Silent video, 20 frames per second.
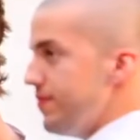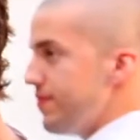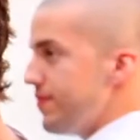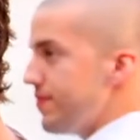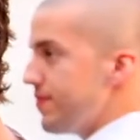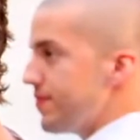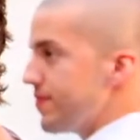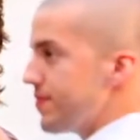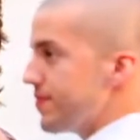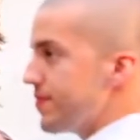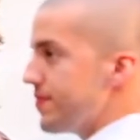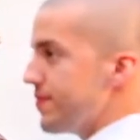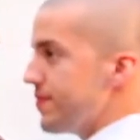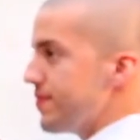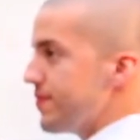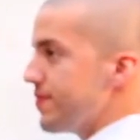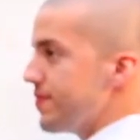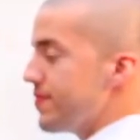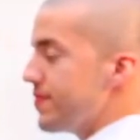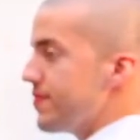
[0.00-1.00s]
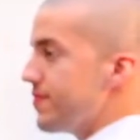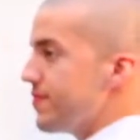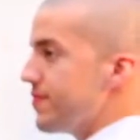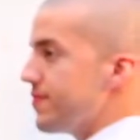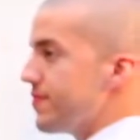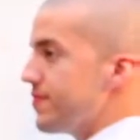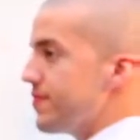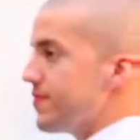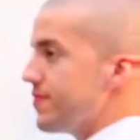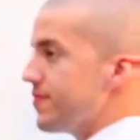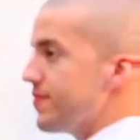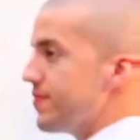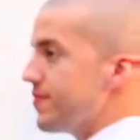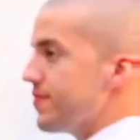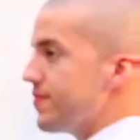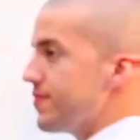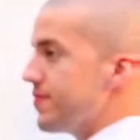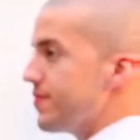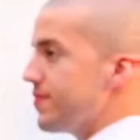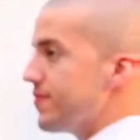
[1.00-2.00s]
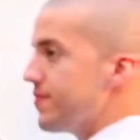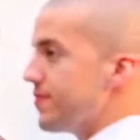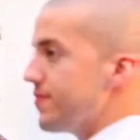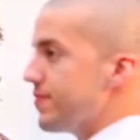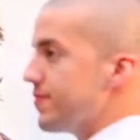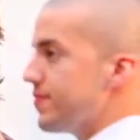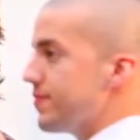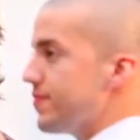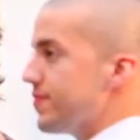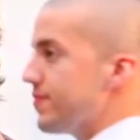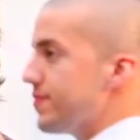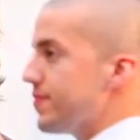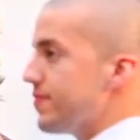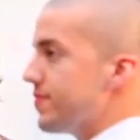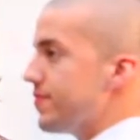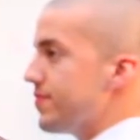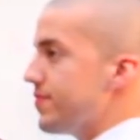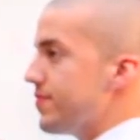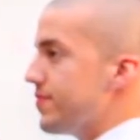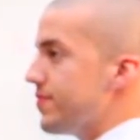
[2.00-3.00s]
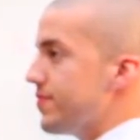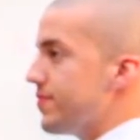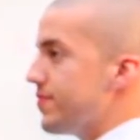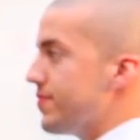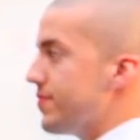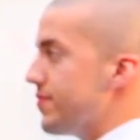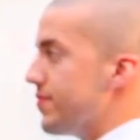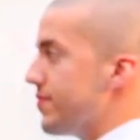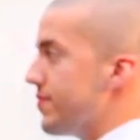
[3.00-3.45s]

This person isn't speaking.